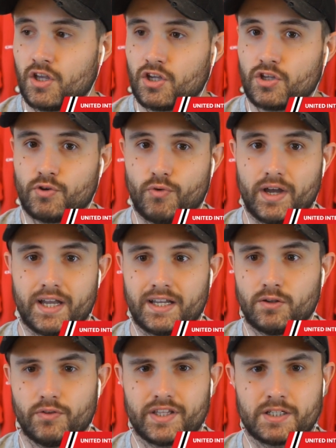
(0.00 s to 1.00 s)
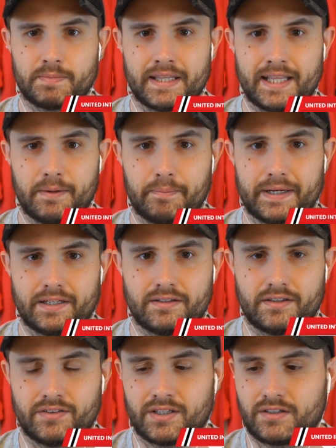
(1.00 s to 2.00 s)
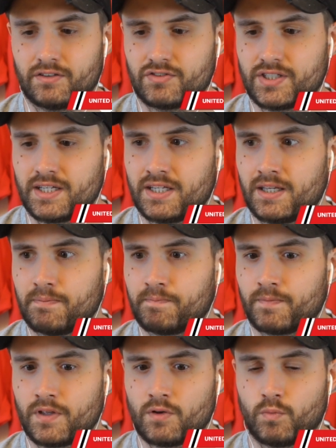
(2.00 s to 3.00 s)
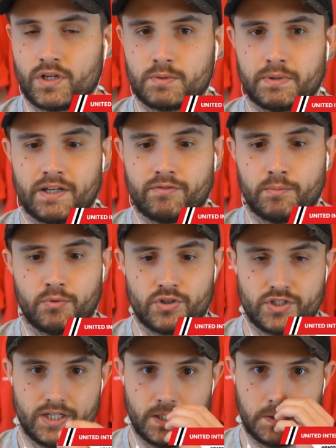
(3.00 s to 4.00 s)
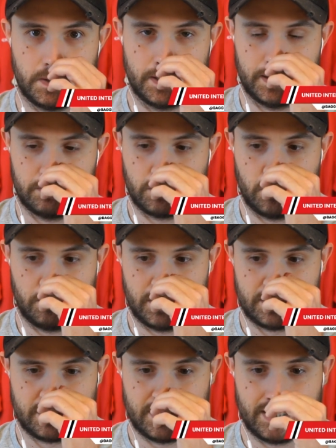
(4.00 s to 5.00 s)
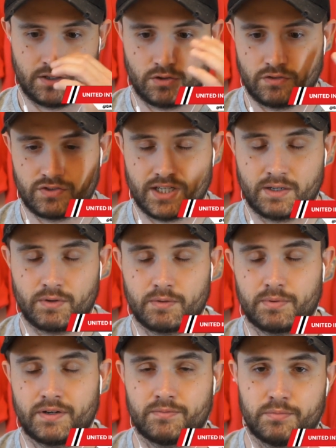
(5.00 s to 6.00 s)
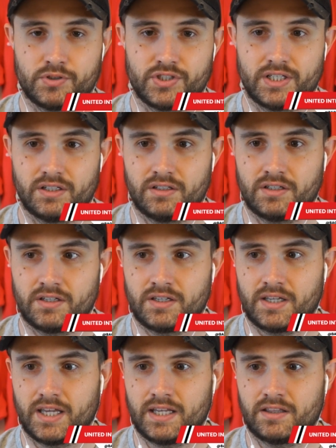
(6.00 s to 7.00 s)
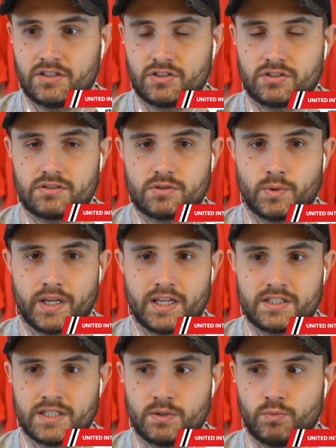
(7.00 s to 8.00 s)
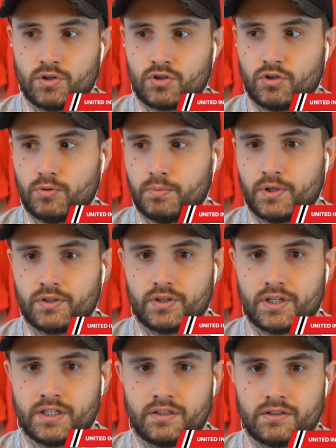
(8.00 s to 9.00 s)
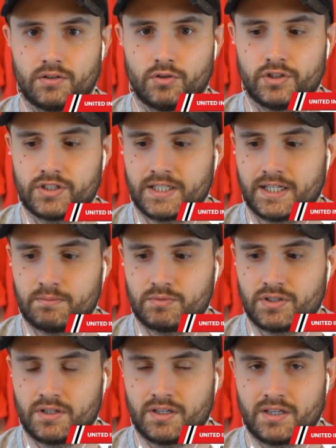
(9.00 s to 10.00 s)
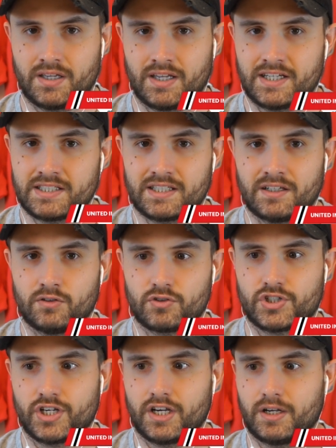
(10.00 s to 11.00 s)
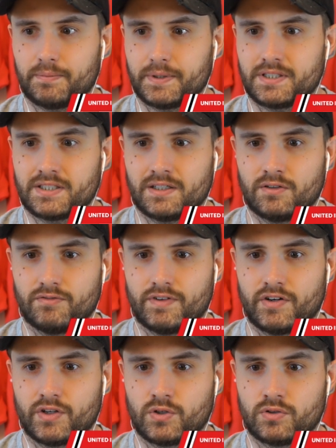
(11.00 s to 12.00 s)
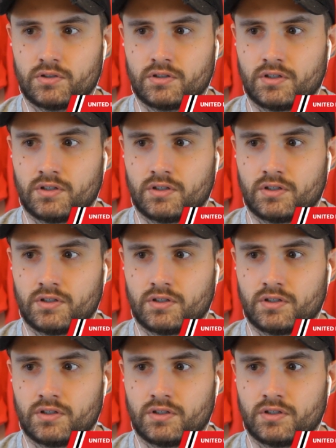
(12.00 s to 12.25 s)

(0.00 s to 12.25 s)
You're right, I don't think he's been that bad. I think you've seen him when he's played for Brazil, uh, going back to Coutinho, you've seen him when he played for Brazil in the 2018 World Cup and, and in other times. He still looked sharp, he still looked very good